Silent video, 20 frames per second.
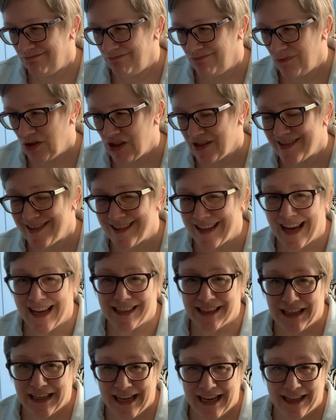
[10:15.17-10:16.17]
just
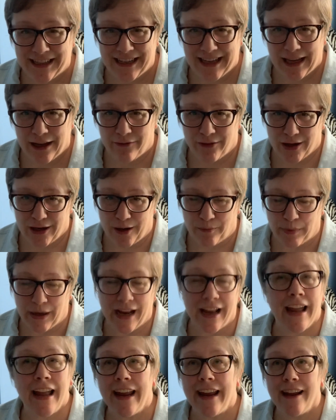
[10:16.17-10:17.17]
sadly had to give it up.
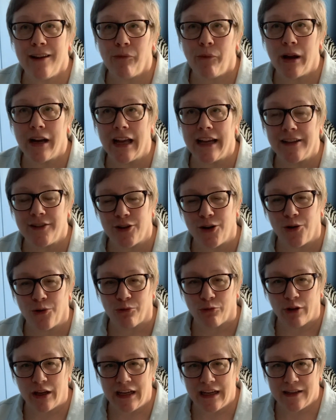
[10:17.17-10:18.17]
I hate when I don't
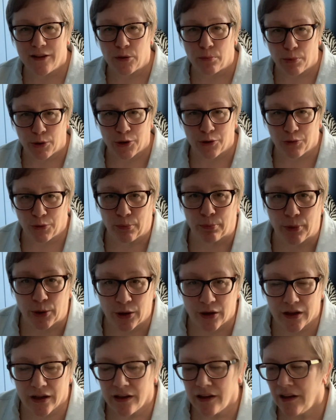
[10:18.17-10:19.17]
read the book group
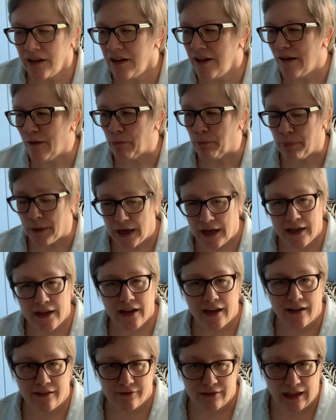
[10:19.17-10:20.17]
book, but
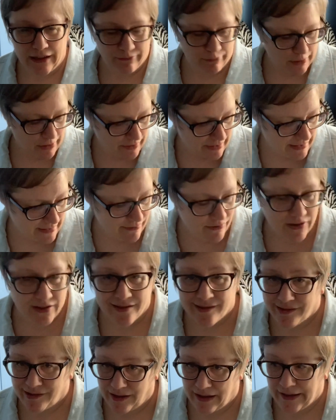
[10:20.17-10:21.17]
I really
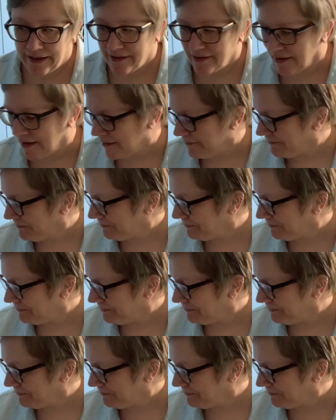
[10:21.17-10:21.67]
disliked it.